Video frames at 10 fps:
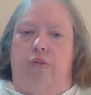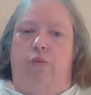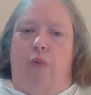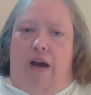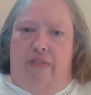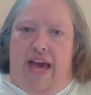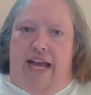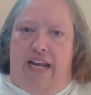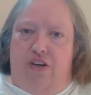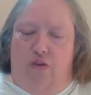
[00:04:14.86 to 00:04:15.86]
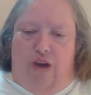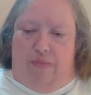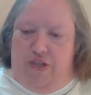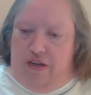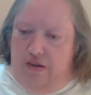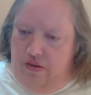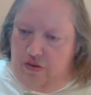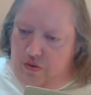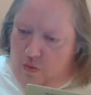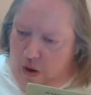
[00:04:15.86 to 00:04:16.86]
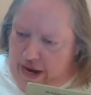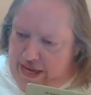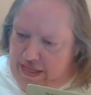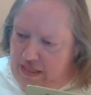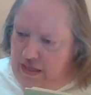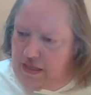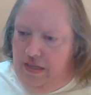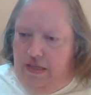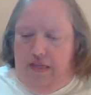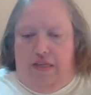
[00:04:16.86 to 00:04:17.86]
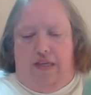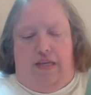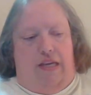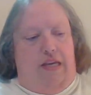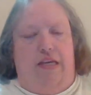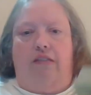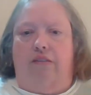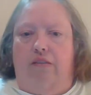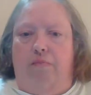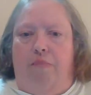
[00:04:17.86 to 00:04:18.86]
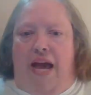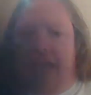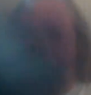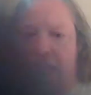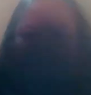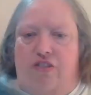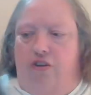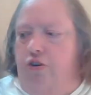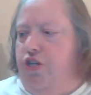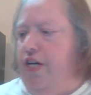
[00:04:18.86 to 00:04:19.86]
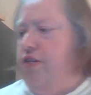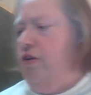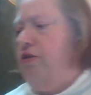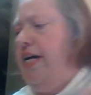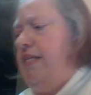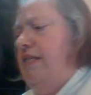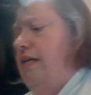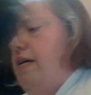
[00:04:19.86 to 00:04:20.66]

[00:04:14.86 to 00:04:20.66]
well, that interruption was my kitty Sertia. So let's